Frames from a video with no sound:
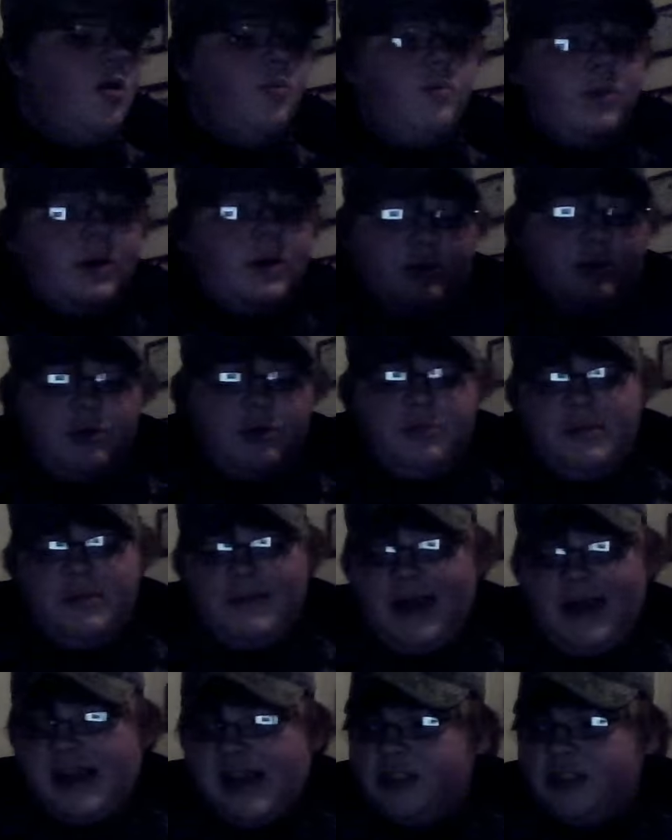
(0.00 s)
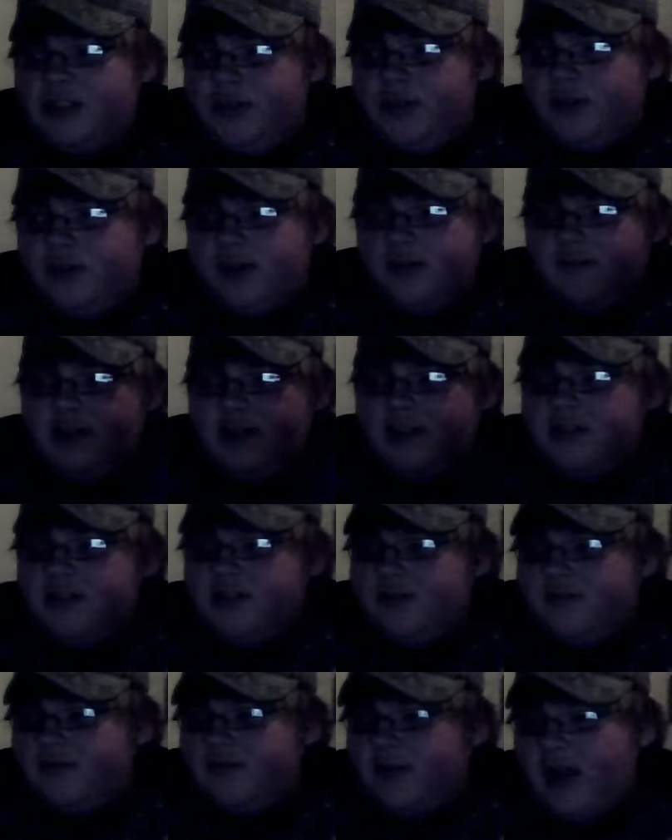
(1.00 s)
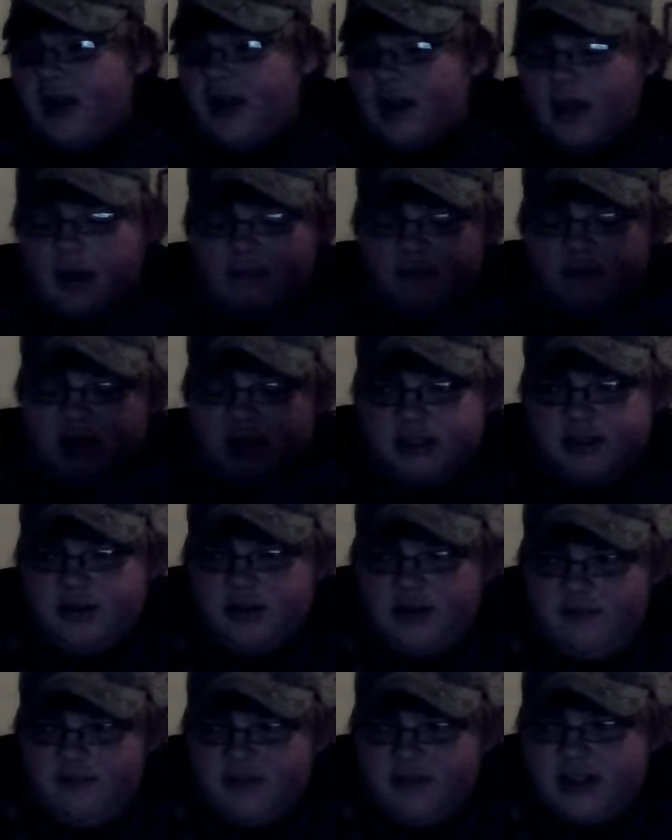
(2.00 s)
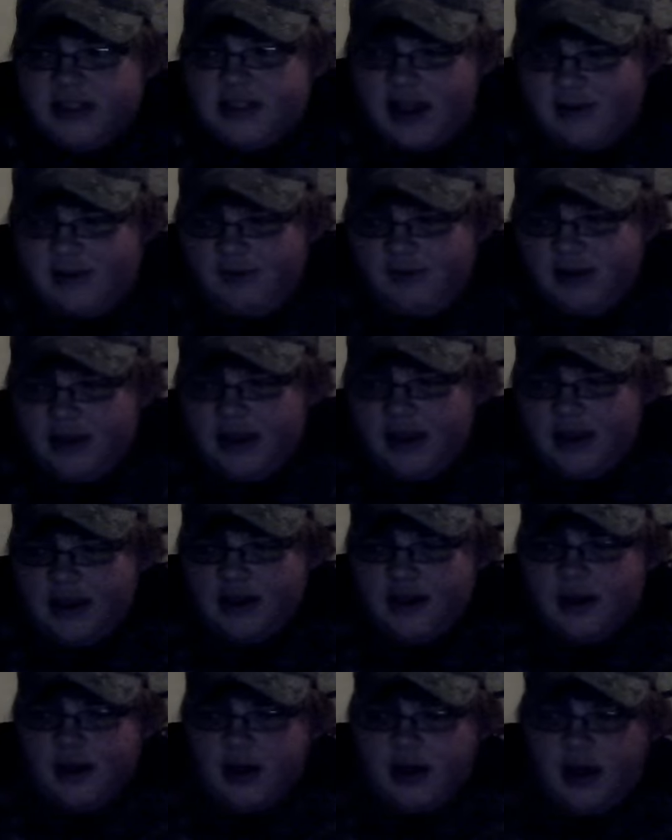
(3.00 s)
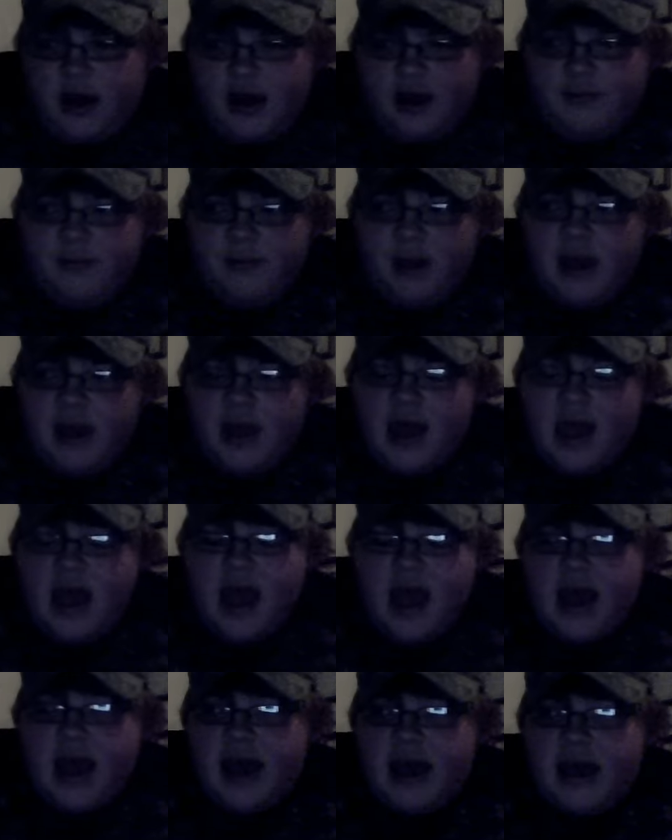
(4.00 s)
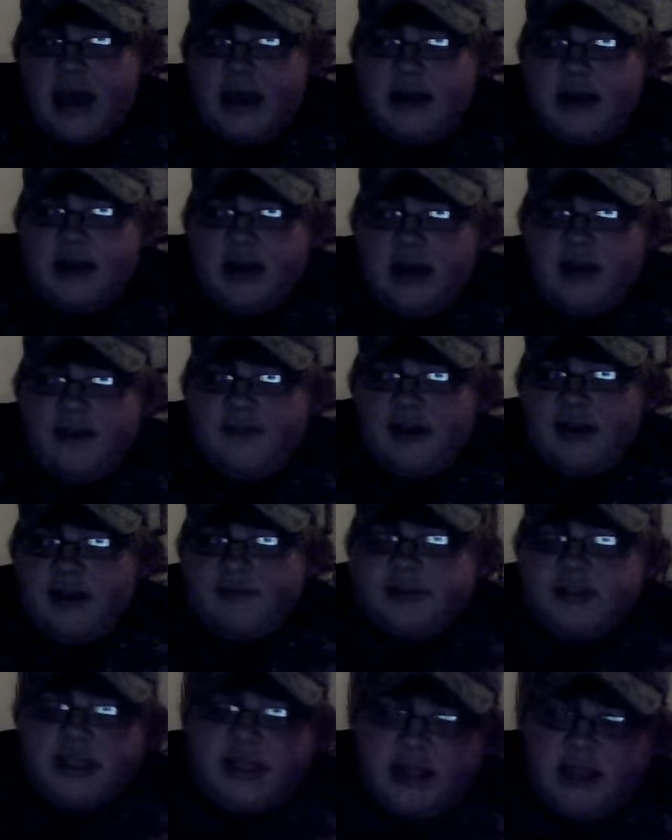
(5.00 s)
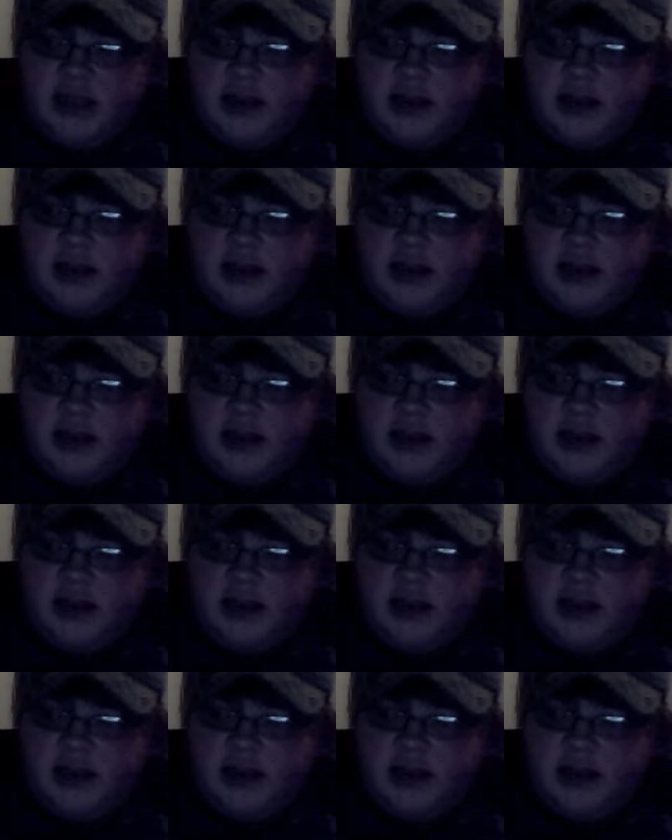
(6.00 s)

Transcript: but I will be making shooting vids of. I make shooting vids of everything. And if you haven't seen